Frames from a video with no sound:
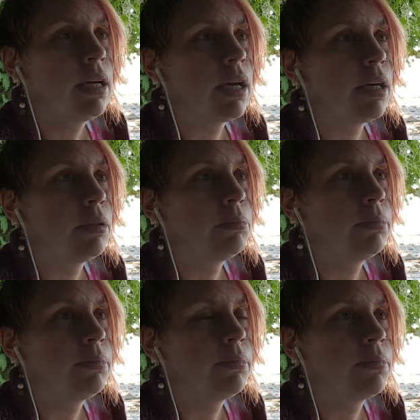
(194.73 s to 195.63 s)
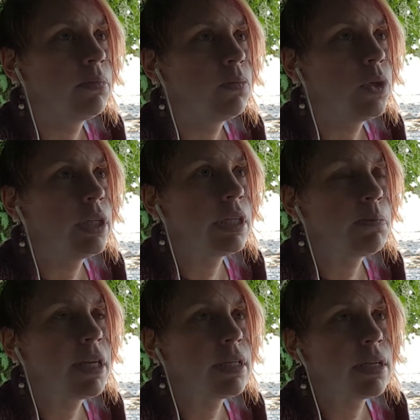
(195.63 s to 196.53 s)
and really
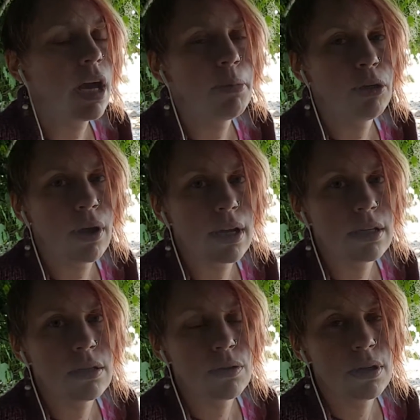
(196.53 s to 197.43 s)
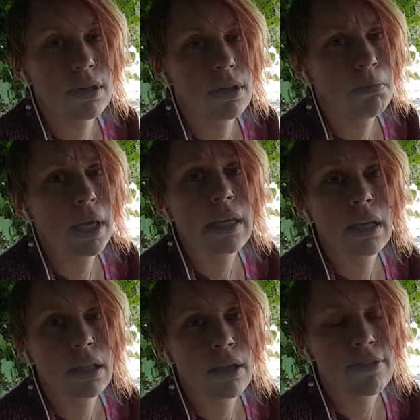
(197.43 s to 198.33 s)
spending time in gratitude and making
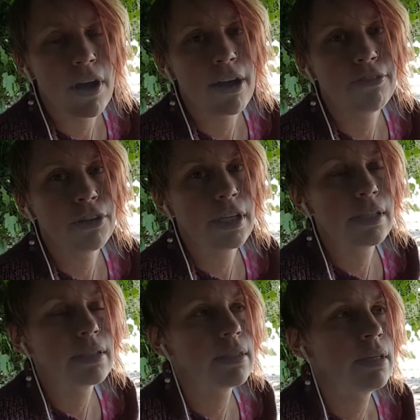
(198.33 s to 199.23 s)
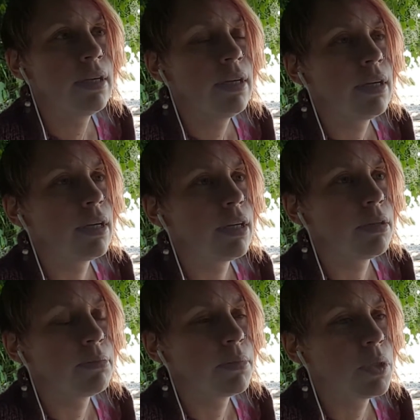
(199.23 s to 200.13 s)
a lot of offerings.
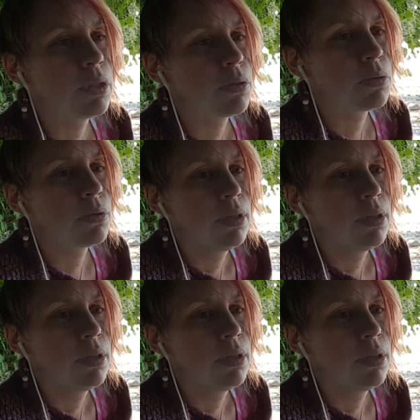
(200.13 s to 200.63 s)
So